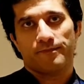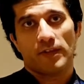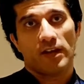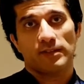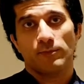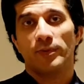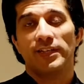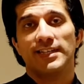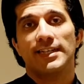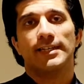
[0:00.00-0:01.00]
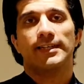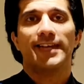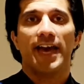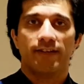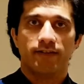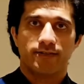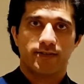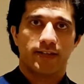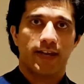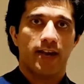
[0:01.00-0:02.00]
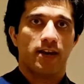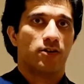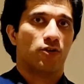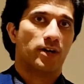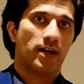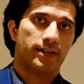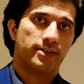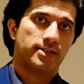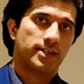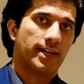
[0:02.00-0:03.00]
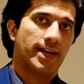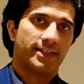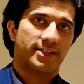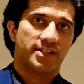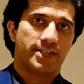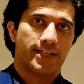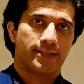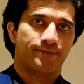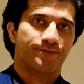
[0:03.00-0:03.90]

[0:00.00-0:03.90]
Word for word: are the mobility carriers in your RRC connected state